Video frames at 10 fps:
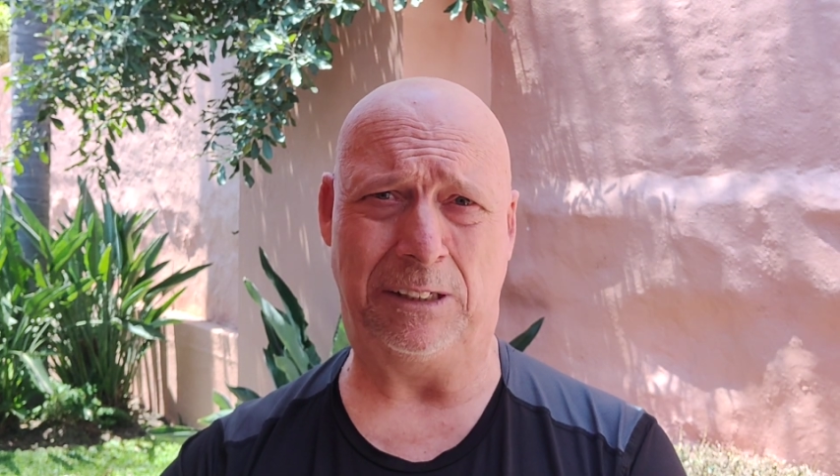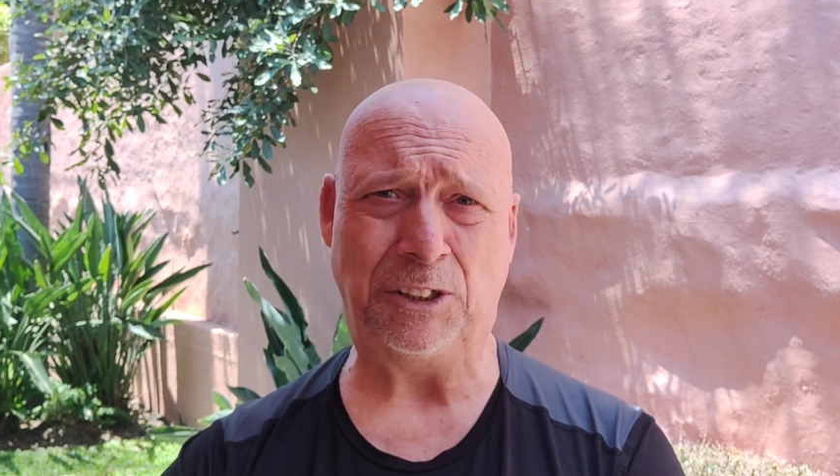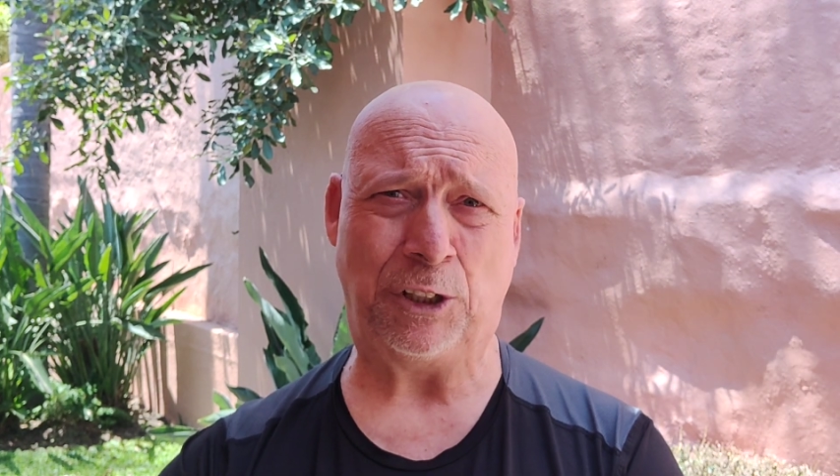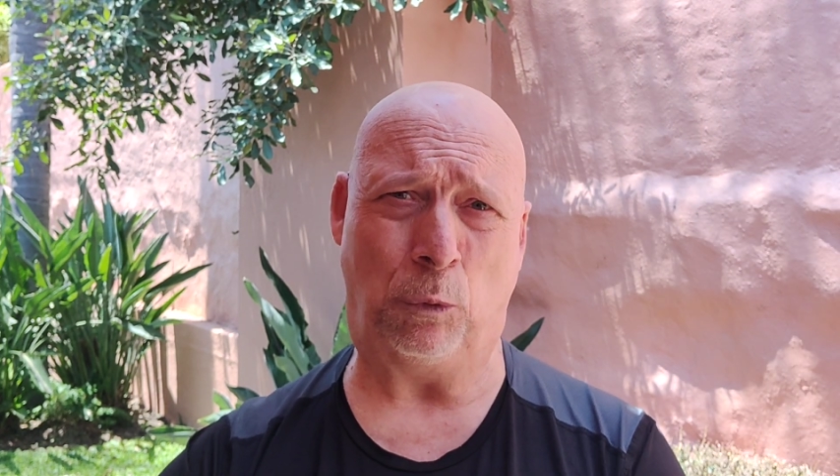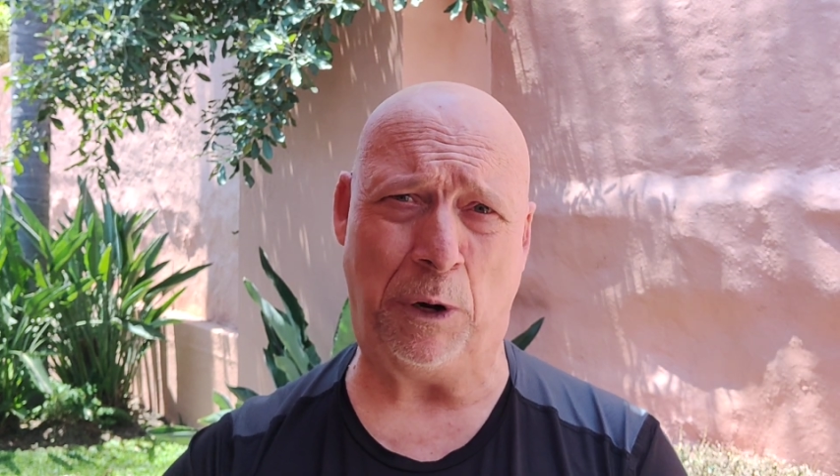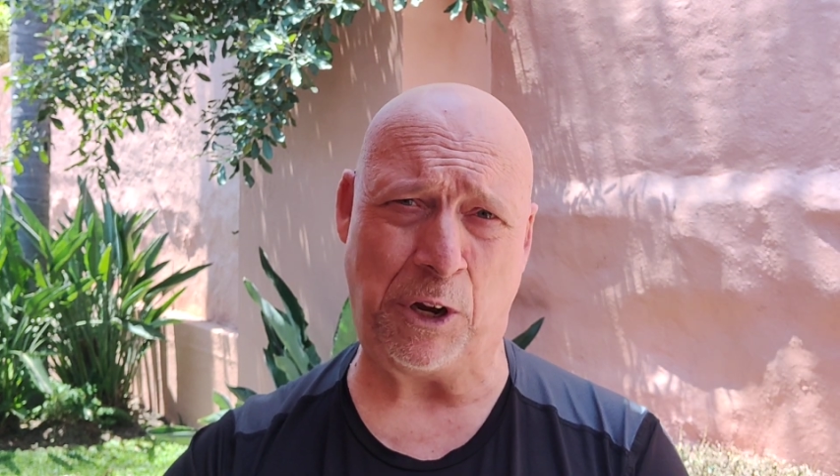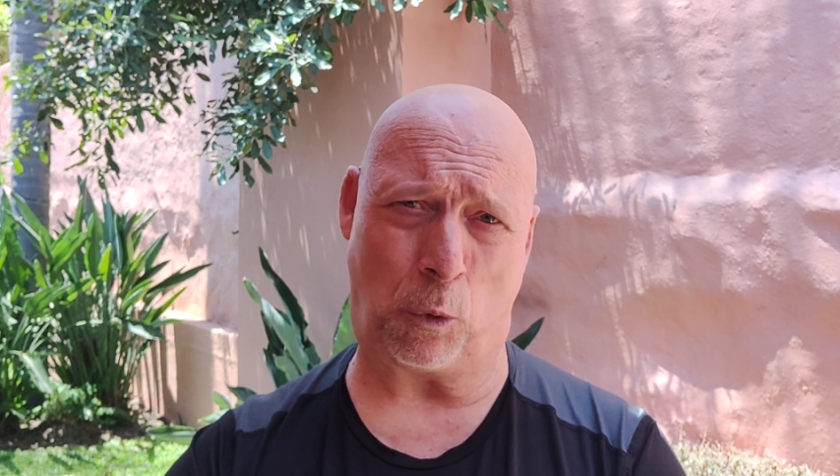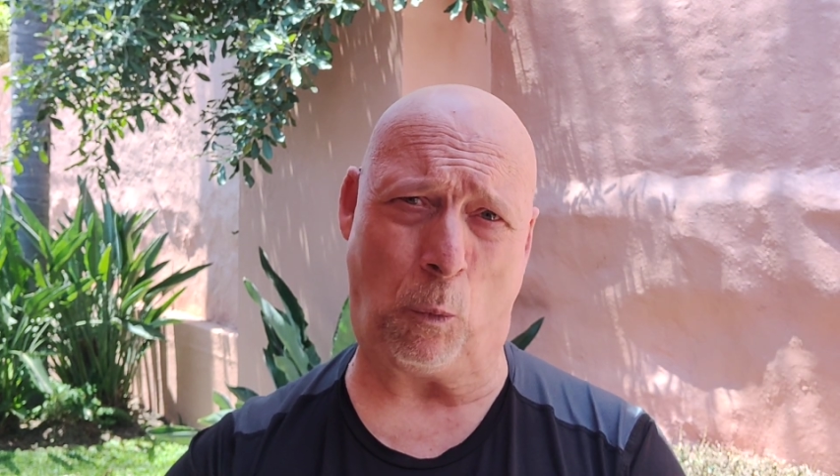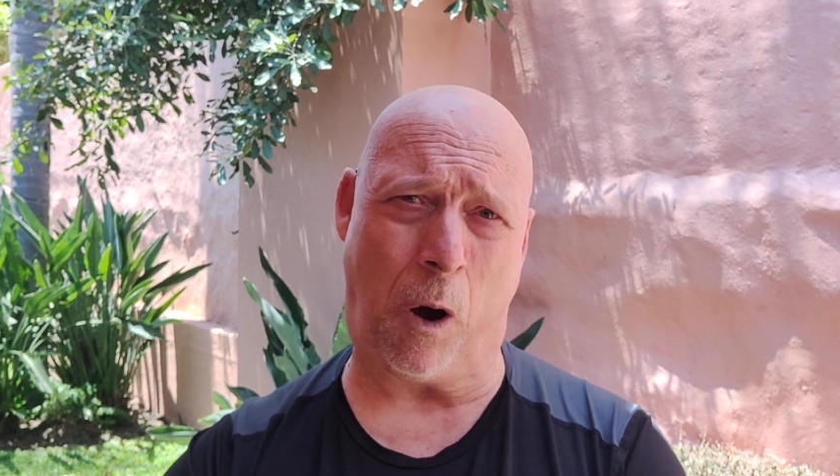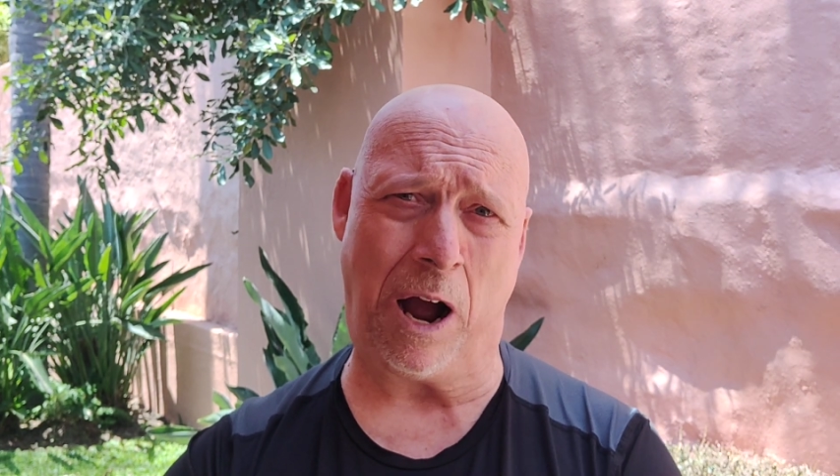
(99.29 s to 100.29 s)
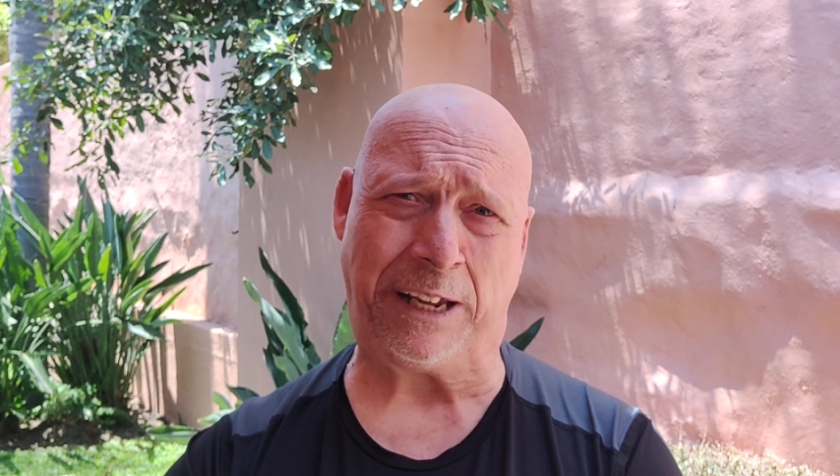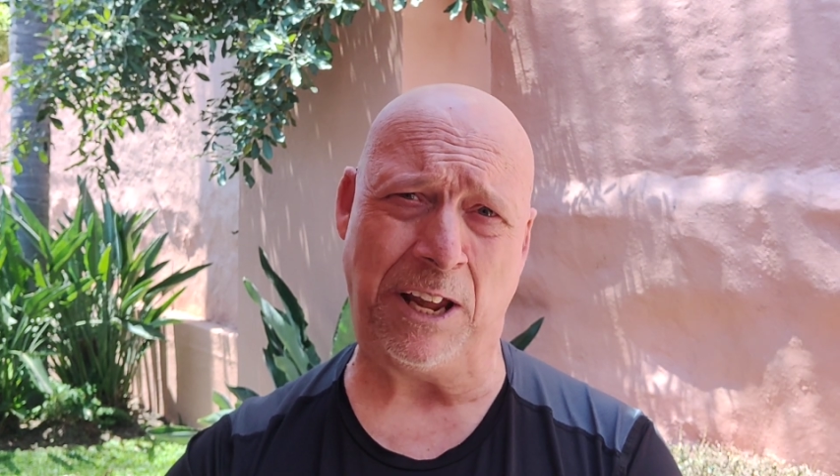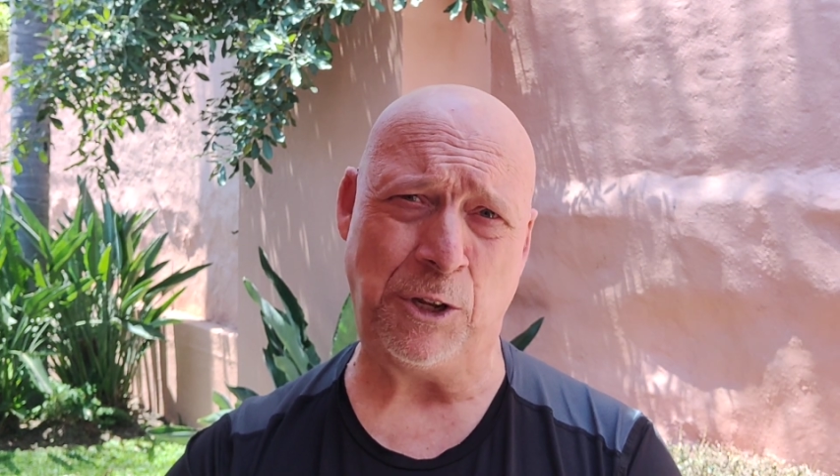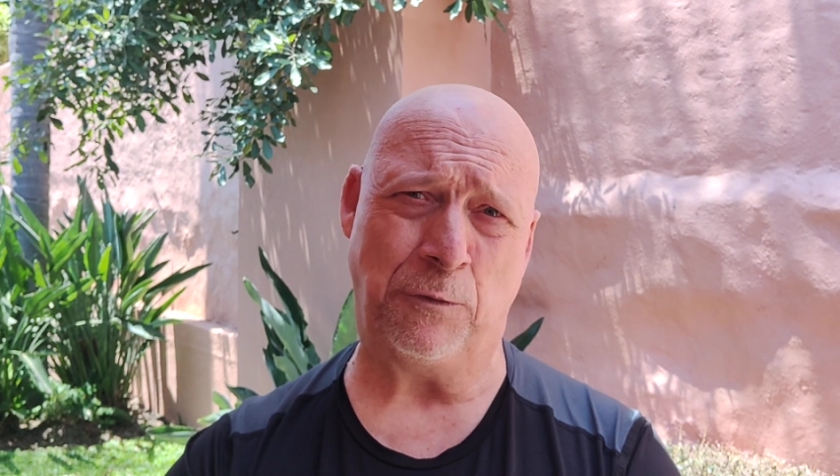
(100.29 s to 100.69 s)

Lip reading: So when you're walking,